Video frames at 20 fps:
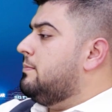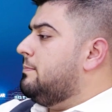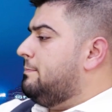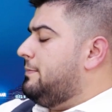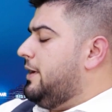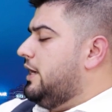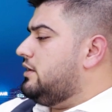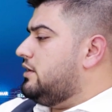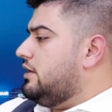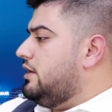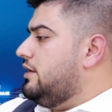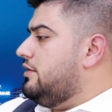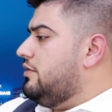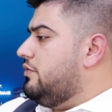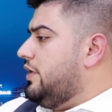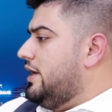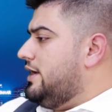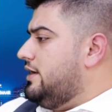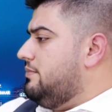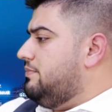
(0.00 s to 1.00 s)
But in
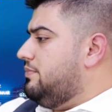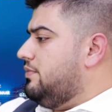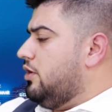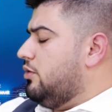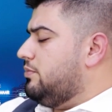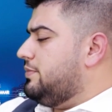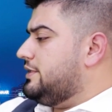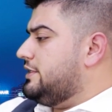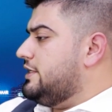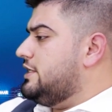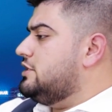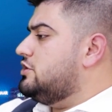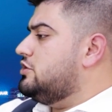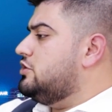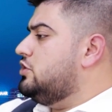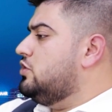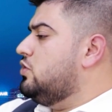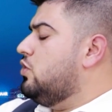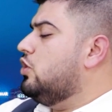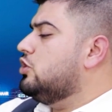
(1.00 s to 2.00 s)
ready properties,
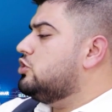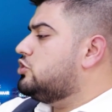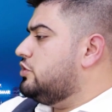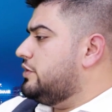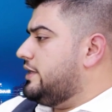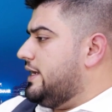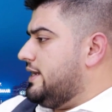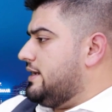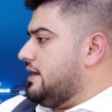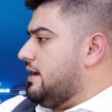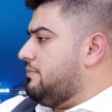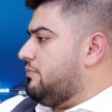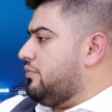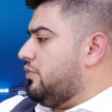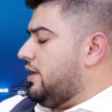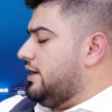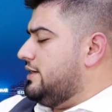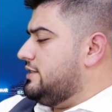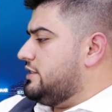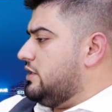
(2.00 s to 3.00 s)
you also get a
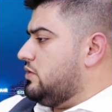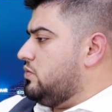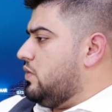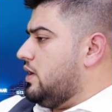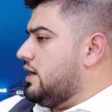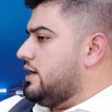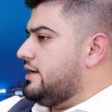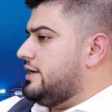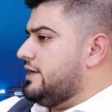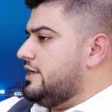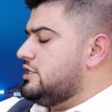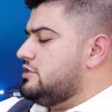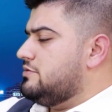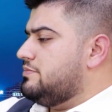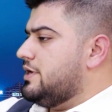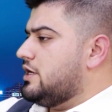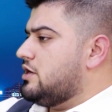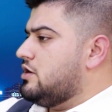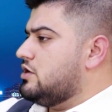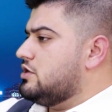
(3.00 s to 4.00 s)
price advantage
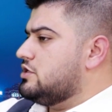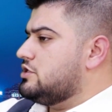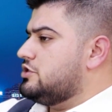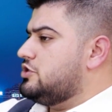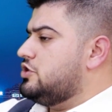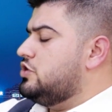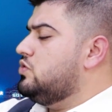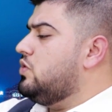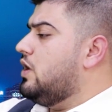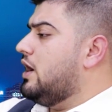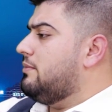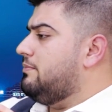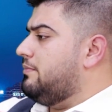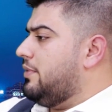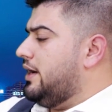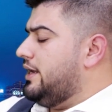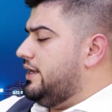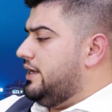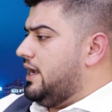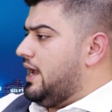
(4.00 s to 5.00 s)
because you are
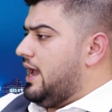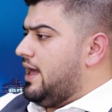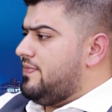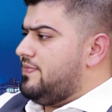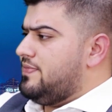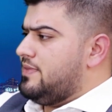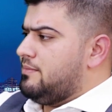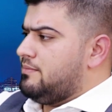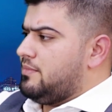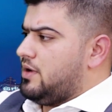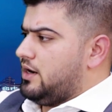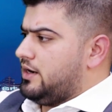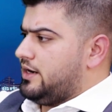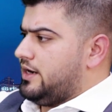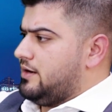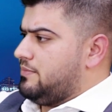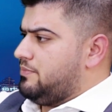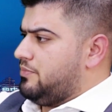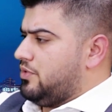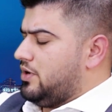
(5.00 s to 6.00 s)
buying at the
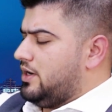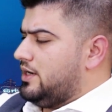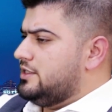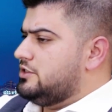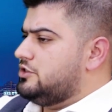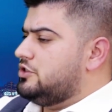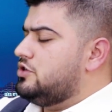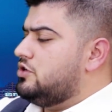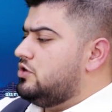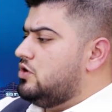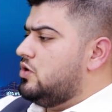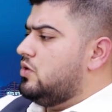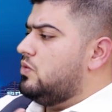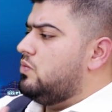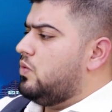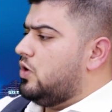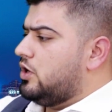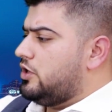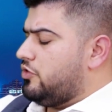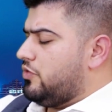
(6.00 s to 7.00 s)
market price. You know
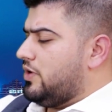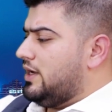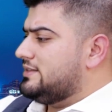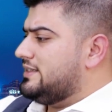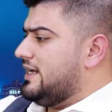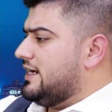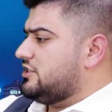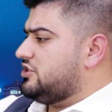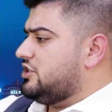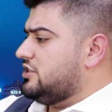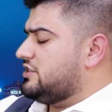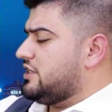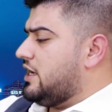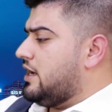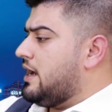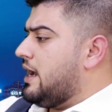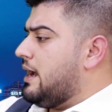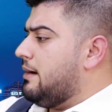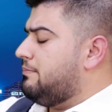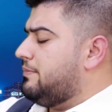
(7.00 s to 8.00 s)
what transactions
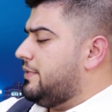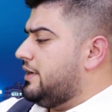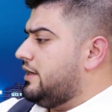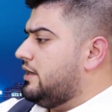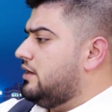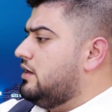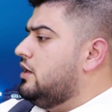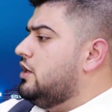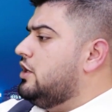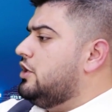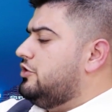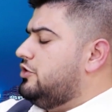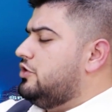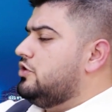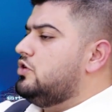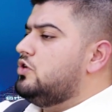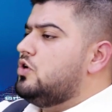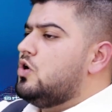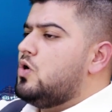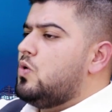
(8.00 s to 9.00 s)
are happening. You
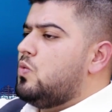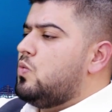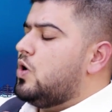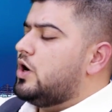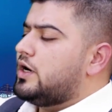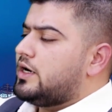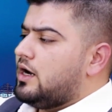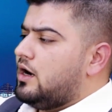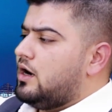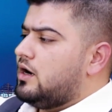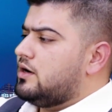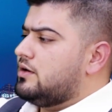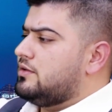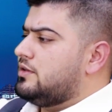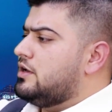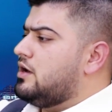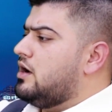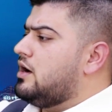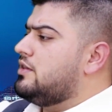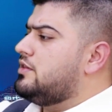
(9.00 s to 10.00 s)
know what are
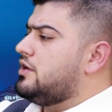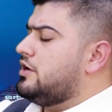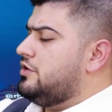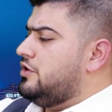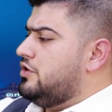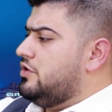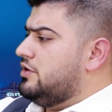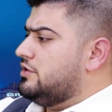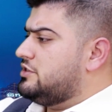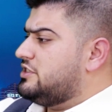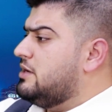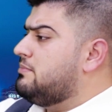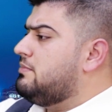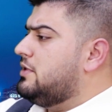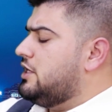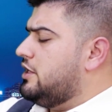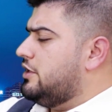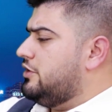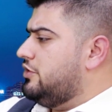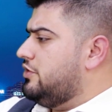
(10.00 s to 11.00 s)
the other
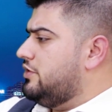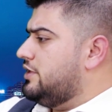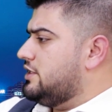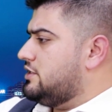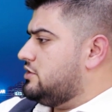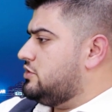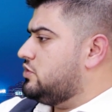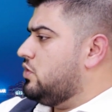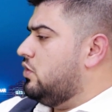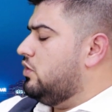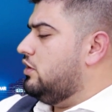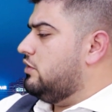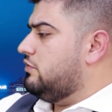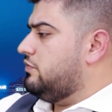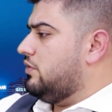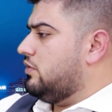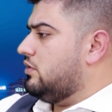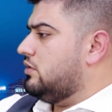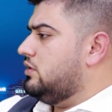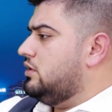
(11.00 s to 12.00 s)
similar units sold
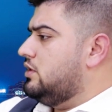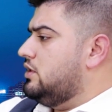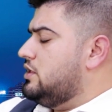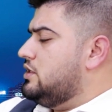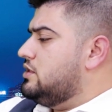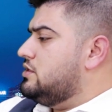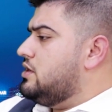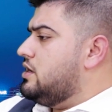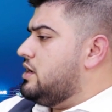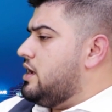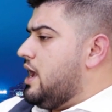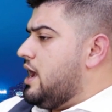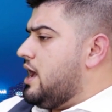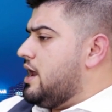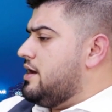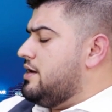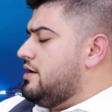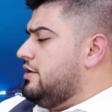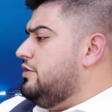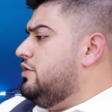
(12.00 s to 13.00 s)
for.
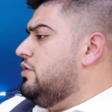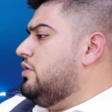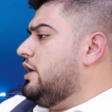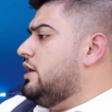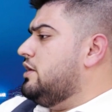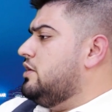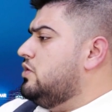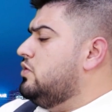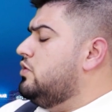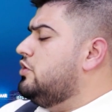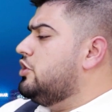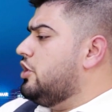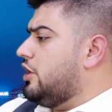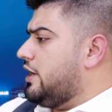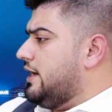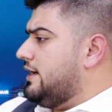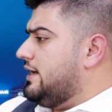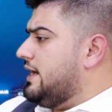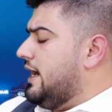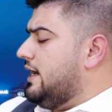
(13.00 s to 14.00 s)
And you can do your
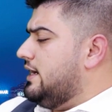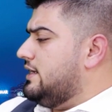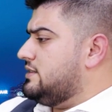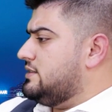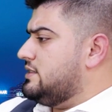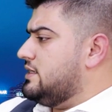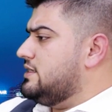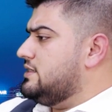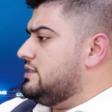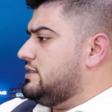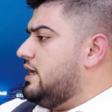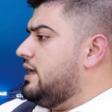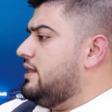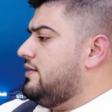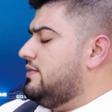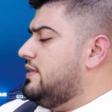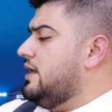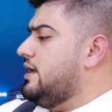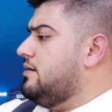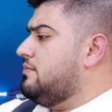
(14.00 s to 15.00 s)
analysis
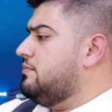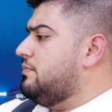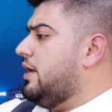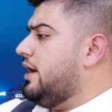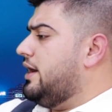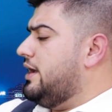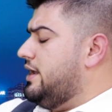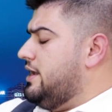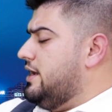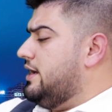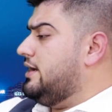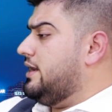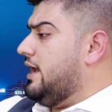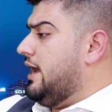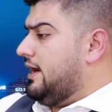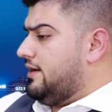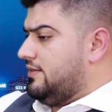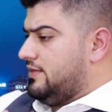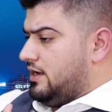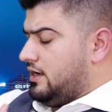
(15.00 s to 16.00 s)
and then buy it
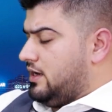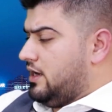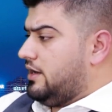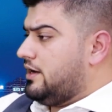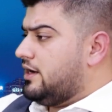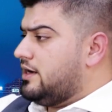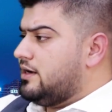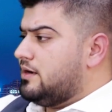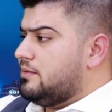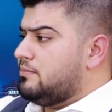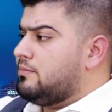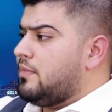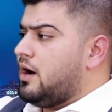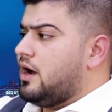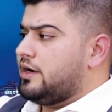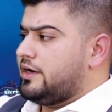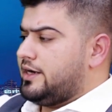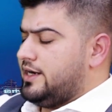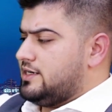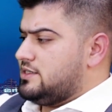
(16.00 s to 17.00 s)
at the current
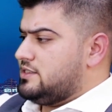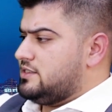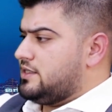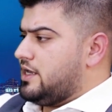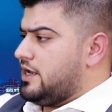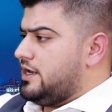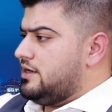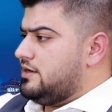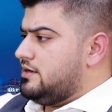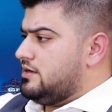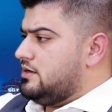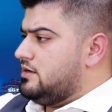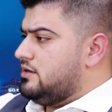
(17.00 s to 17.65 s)
market state.